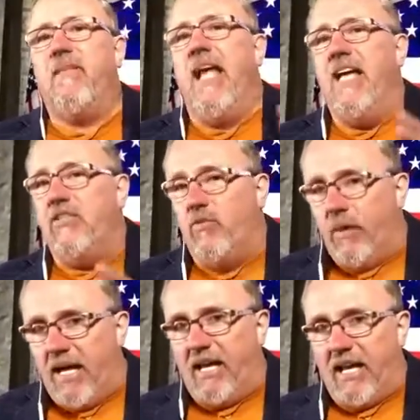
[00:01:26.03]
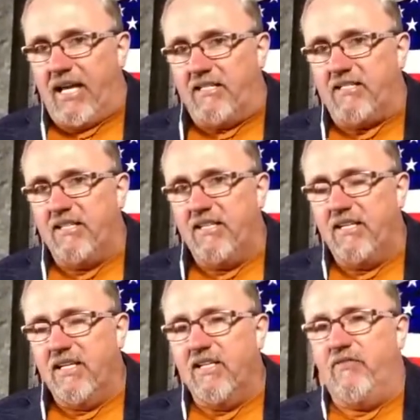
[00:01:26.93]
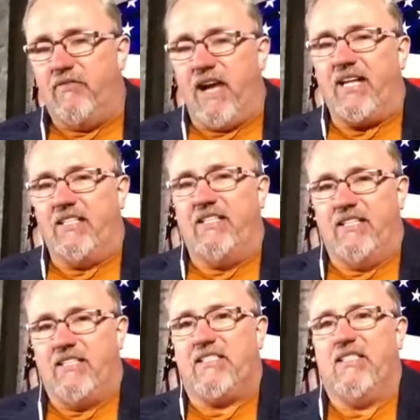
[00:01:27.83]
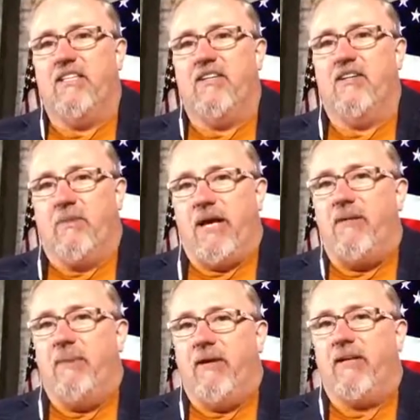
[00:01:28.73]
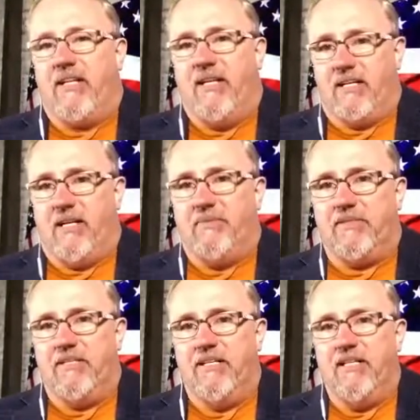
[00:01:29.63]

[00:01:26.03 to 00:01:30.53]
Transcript: as well as the fact that this Great American Eclipse,